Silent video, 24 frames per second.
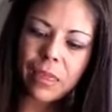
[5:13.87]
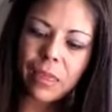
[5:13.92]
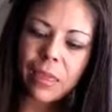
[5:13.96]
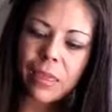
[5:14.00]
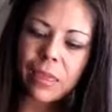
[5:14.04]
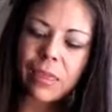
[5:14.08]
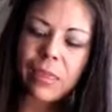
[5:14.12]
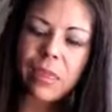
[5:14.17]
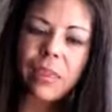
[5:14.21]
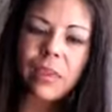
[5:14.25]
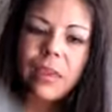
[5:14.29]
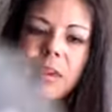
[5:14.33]
and
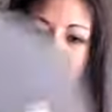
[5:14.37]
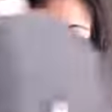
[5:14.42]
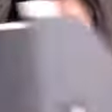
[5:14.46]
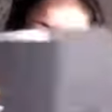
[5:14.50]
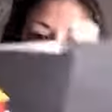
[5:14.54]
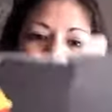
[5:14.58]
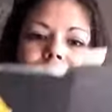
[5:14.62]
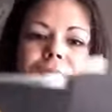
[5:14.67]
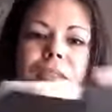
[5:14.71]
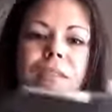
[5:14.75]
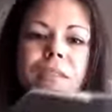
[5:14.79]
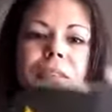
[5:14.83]
then
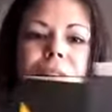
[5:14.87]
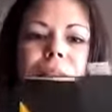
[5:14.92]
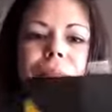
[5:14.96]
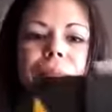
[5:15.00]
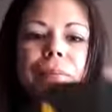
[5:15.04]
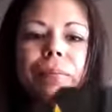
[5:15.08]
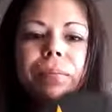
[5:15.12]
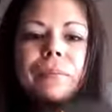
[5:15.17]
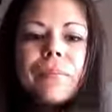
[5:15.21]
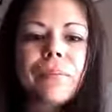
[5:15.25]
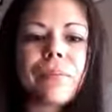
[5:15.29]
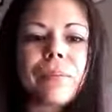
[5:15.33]
this
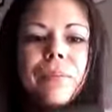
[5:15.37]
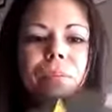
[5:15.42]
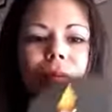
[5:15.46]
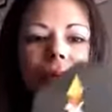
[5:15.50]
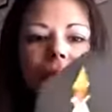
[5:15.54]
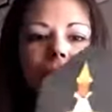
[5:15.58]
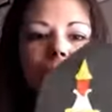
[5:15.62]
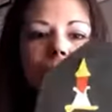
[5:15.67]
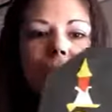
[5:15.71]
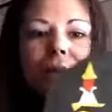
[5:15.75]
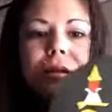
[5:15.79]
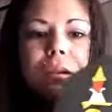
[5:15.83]

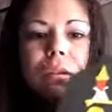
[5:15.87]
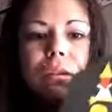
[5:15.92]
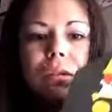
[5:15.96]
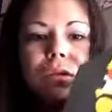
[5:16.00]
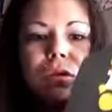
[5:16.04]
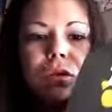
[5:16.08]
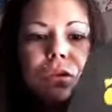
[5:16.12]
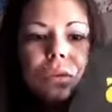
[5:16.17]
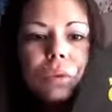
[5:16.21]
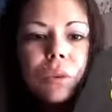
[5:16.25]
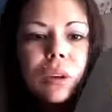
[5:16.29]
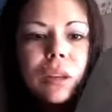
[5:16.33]
has a little
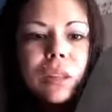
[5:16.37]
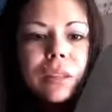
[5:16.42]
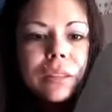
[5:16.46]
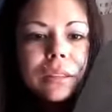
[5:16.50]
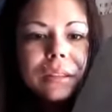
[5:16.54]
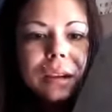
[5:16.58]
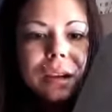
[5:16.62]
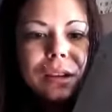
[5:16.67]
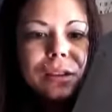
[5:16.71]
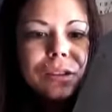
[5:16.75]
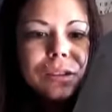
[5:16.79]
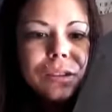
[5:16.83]
story
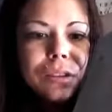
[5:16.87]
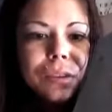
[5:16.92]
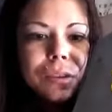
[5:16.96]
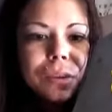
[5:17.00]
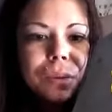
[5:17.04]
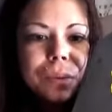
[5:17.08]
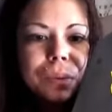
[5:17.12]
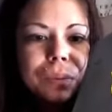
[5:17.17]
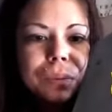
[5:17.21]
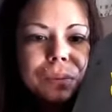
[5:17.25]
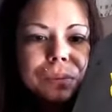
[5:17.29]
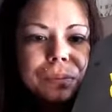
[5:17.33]
inside
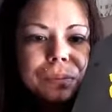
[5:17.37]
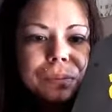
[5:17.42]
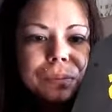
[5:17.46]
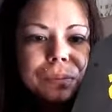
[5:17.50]
too.